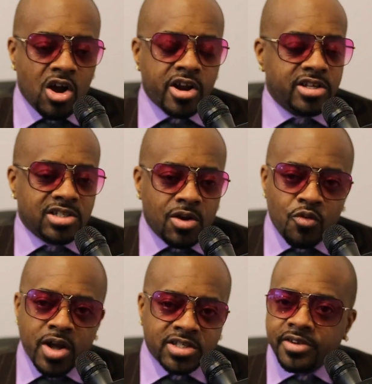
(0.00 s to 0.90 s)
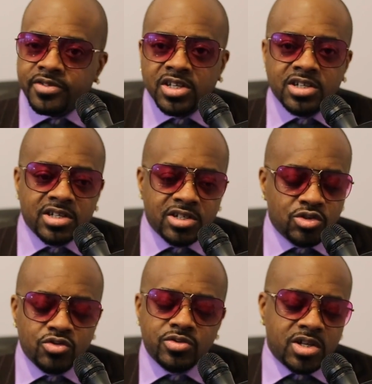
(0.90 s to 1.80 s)
artists, I watch everything that they
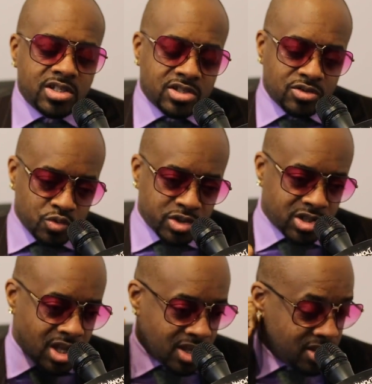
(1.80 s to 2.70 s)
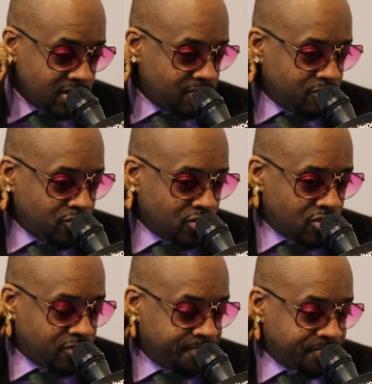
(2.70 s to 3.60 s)
do, and I just wish that
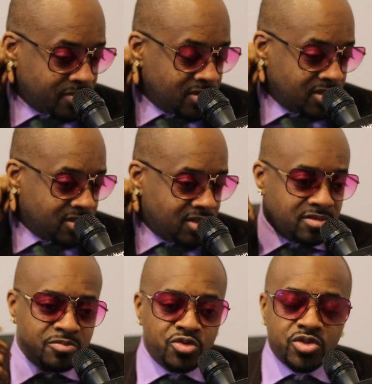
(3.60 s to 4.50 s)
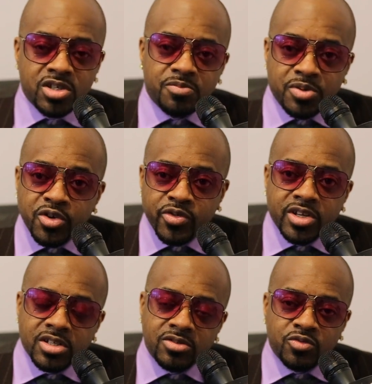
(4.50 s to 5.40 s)
the music
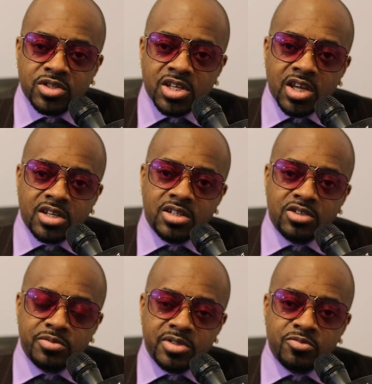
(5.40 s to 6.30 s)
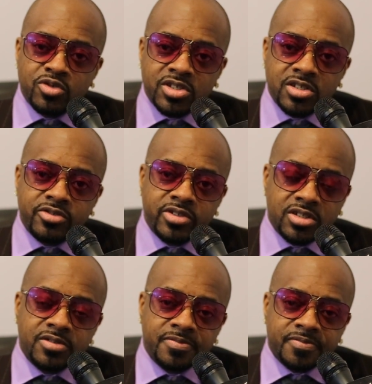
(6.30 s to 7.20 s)
period was taken a little bit more serious.